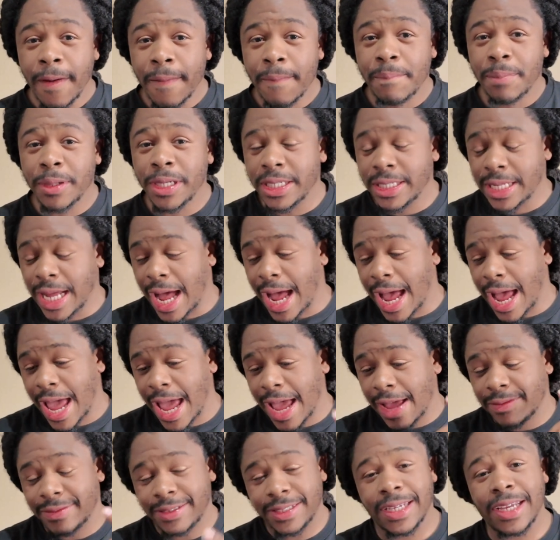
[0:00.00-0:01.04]
But I
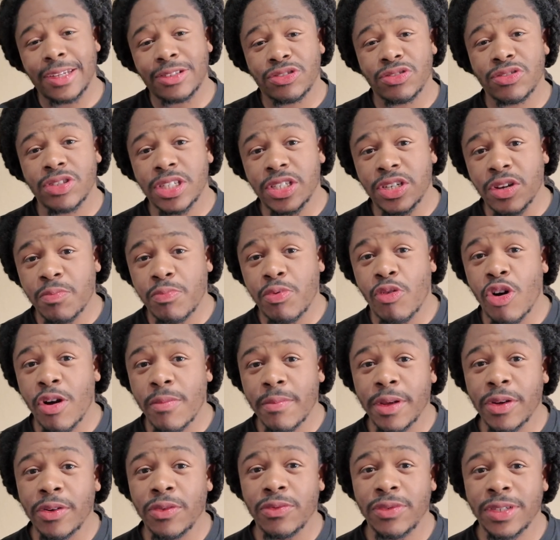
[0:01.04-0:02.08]
have scheduled an
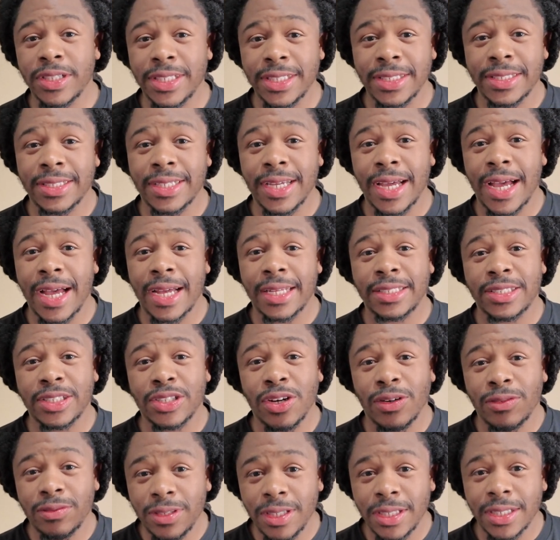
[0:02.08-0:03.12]
appointment with this guy to
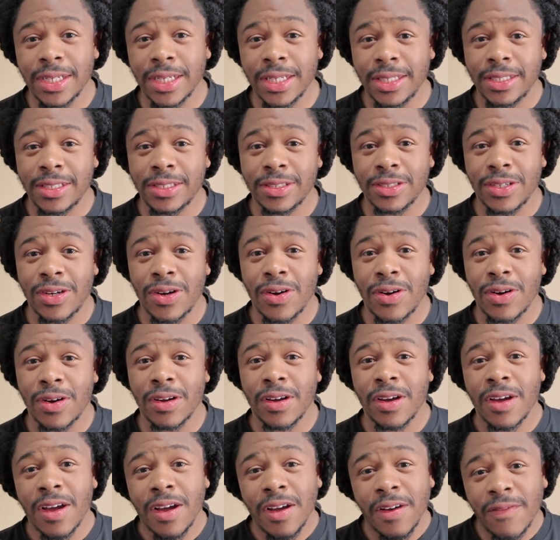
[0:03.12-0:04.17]
go look at this car
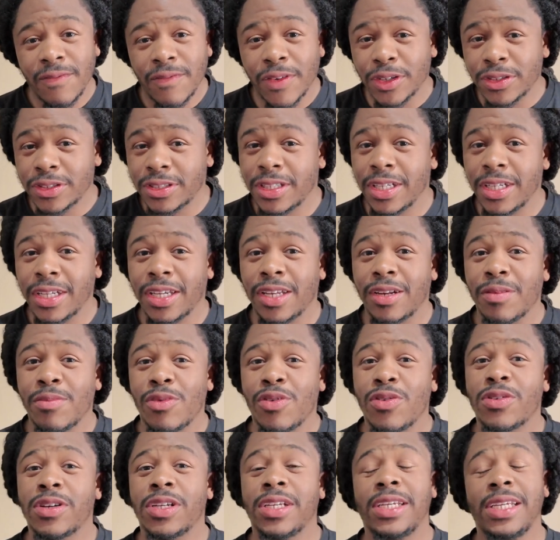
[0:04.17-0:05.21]
first thing in the
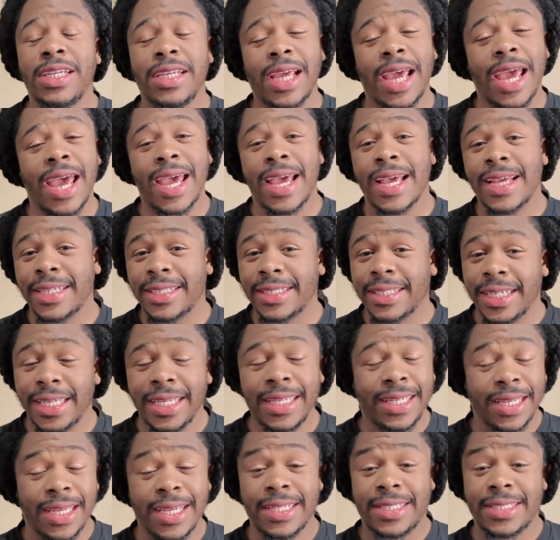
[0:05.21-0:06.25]
morning. He
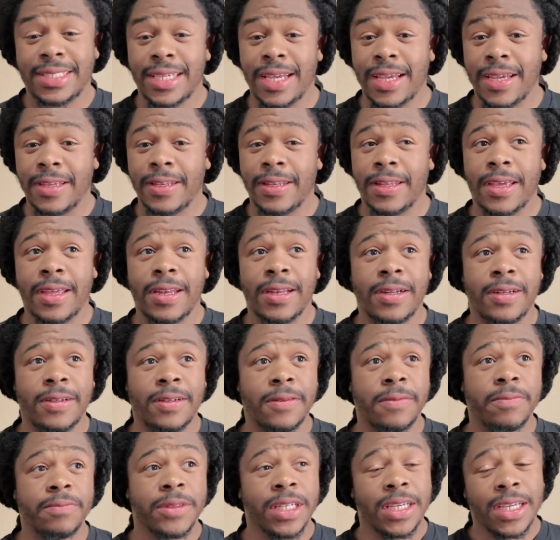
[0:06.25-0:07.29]
did say
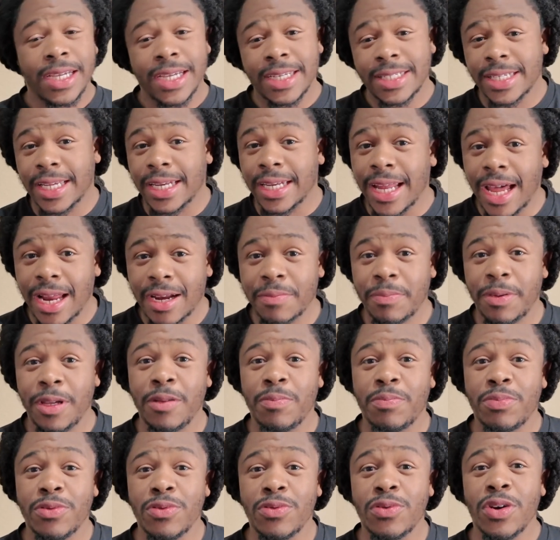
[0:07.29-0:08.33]
that it's a lot of
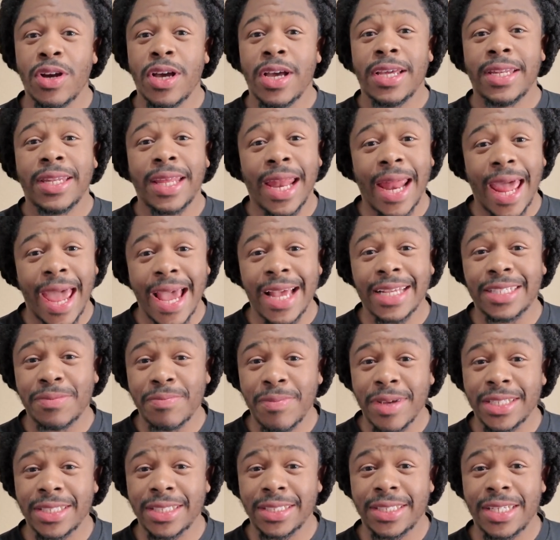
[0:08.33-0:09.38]
people that has
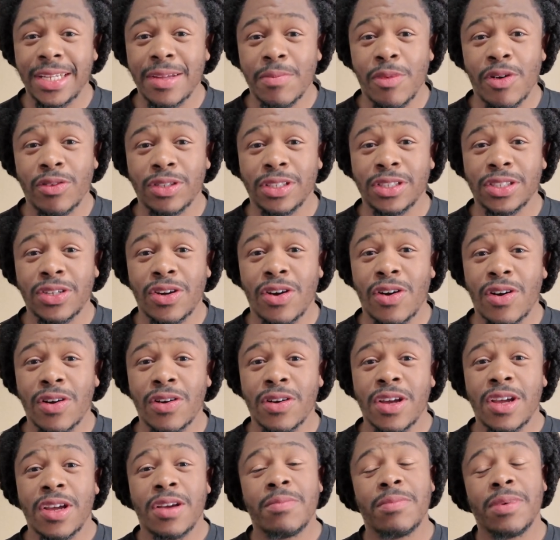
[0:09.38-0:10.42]
messaged him on this
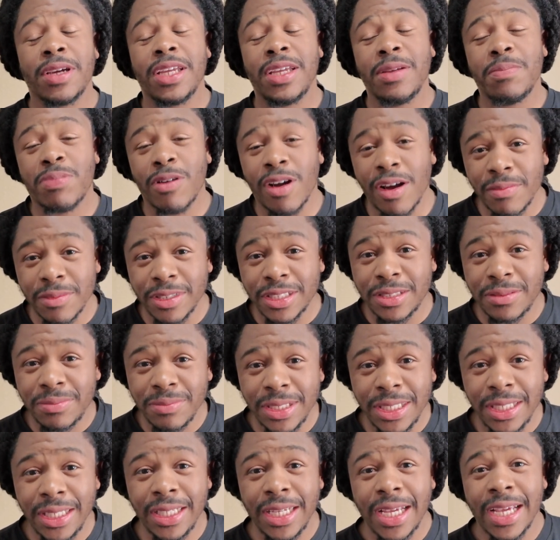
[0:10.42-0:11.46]
car, but he promised
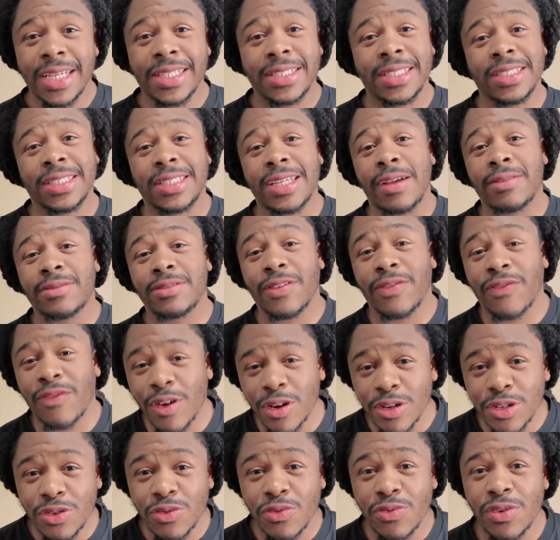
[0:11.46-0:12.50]
me, since I was the
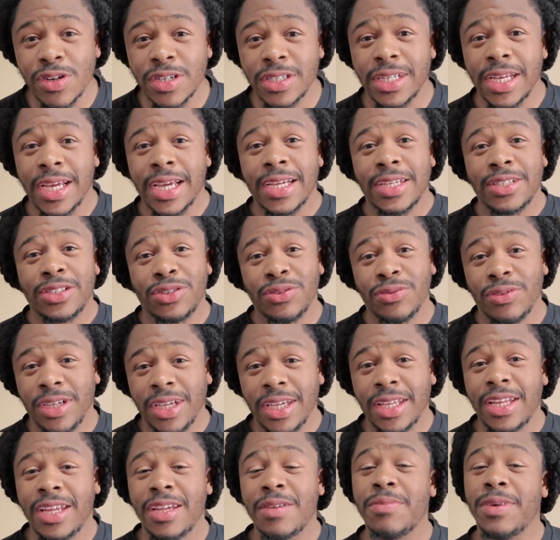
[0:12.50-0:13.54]
first one to
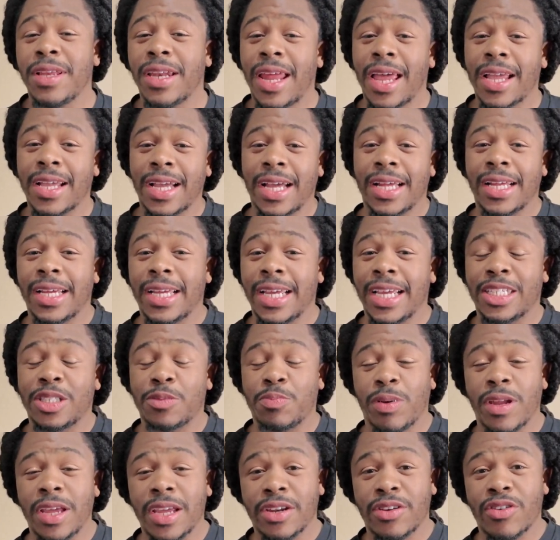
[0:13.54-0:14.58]
get him, and like I
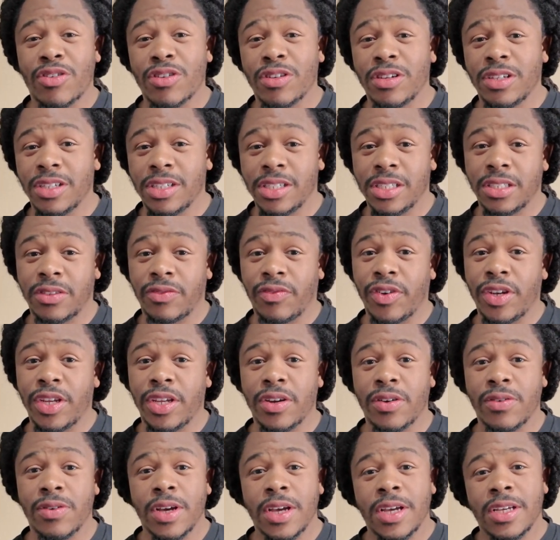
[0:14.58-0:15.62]
explained earlier in this
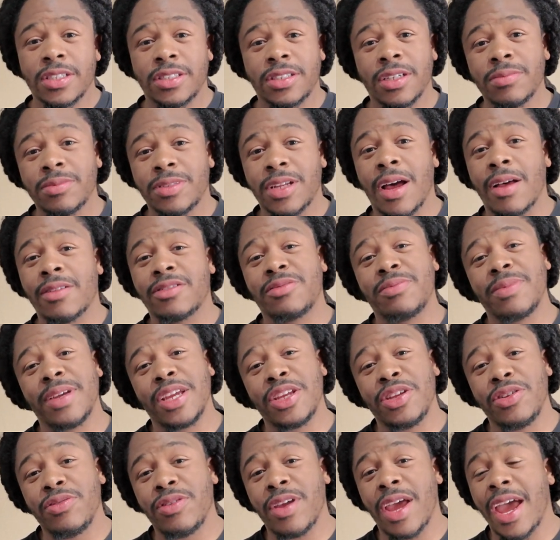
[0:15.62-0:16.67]
video, sometimes, man,
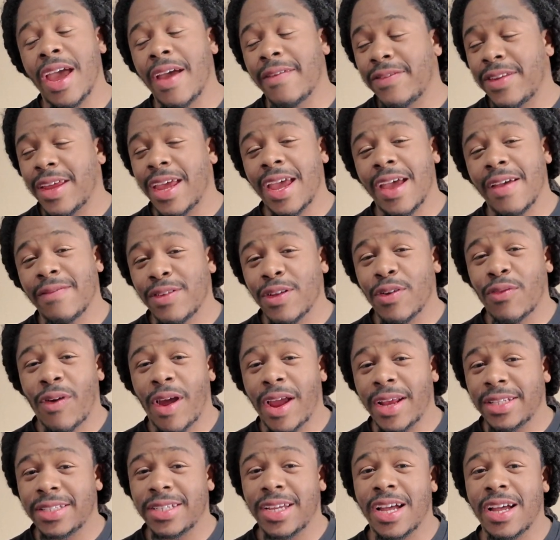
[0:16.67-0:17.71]
you have to have the
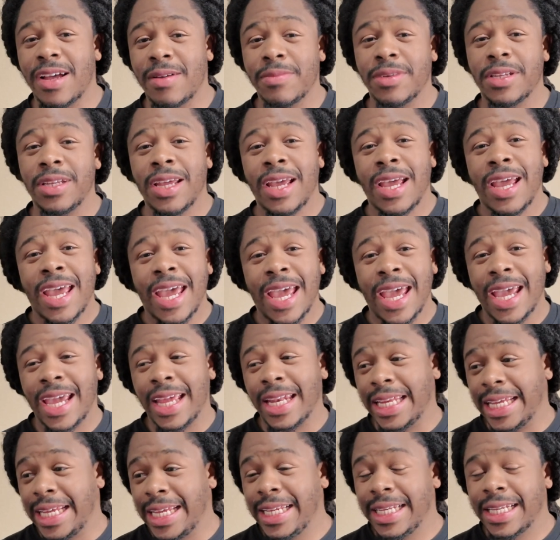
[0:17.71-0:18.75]
right timing.
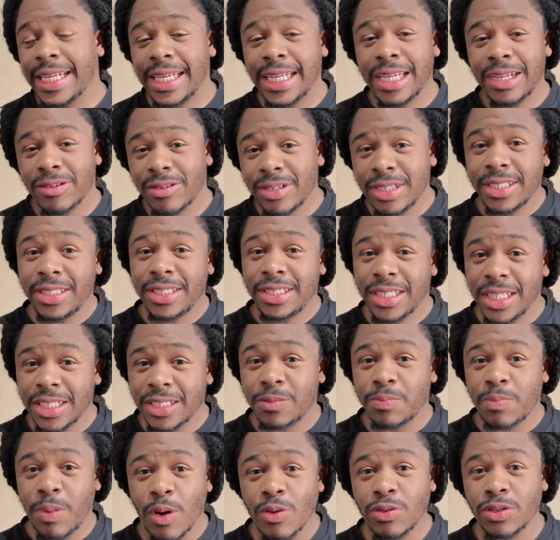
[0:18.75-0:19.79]
And he literally
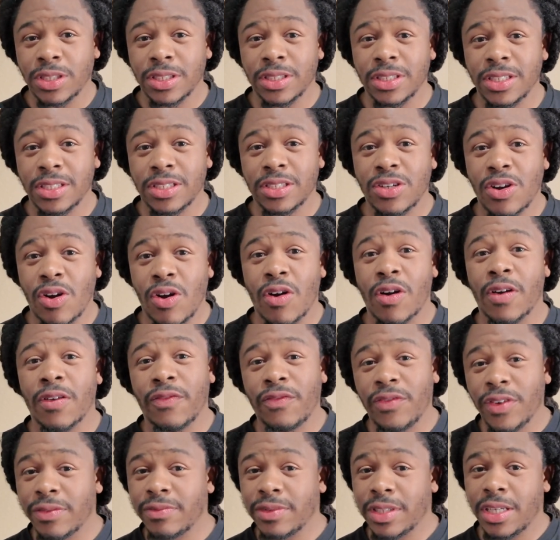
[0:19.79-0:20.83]
just posted this car
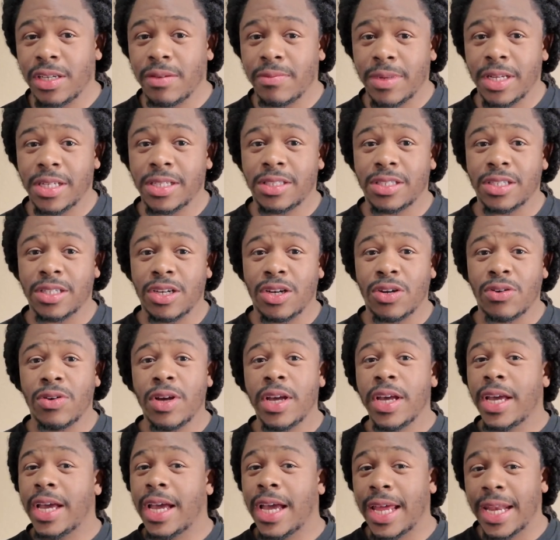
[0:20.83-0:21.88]
15 minutes ago,
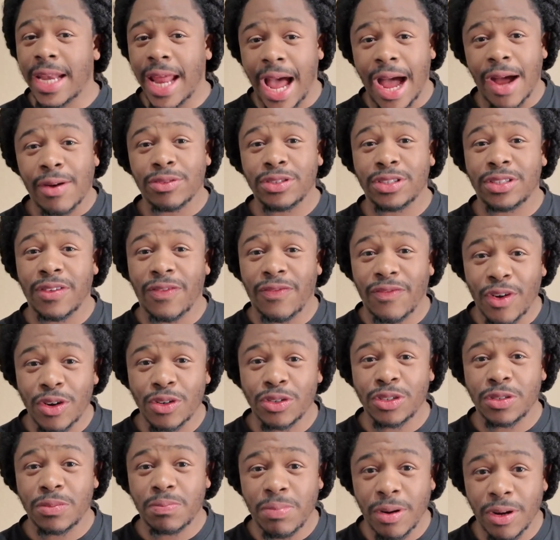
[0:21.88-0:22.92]
and I was the
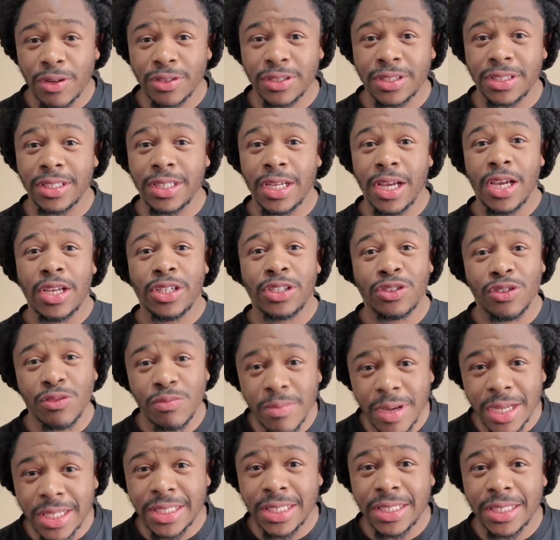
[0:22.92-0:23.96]
first person to
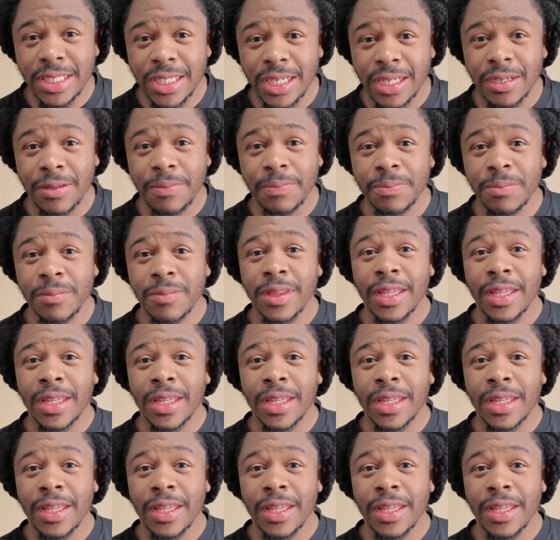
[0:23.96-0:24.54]
message him.